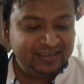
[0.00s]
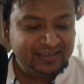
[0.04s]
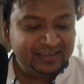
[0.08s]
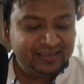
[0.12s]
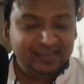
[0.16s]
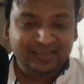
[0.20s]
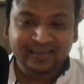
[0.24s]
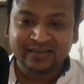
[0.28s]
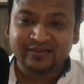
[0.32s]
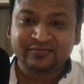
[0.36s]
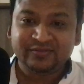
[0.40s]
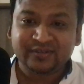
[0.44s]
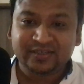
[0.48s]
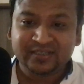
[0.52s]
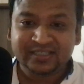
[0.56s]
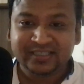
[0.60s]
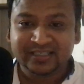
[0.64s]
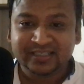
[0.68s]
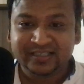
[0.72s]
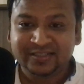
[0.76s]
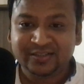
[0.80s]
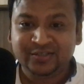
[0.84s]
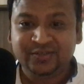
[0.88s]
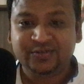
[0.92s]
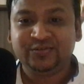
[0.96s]
convert
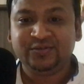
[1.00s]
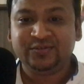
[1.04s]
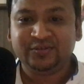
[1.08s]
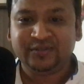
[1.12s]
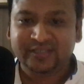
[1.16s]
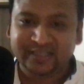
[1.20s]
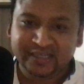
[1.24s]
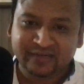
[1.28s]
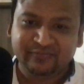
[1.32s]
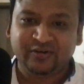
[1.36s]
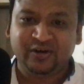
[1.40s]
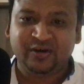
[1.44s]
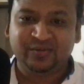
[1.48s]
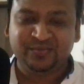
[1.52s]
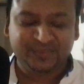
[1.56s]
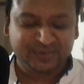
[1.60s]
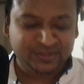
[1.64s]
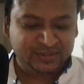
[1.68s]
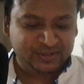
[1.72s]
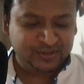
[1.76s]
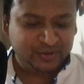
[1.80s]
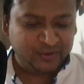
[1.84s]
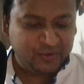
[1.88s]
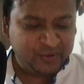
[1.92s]
it to DevOps?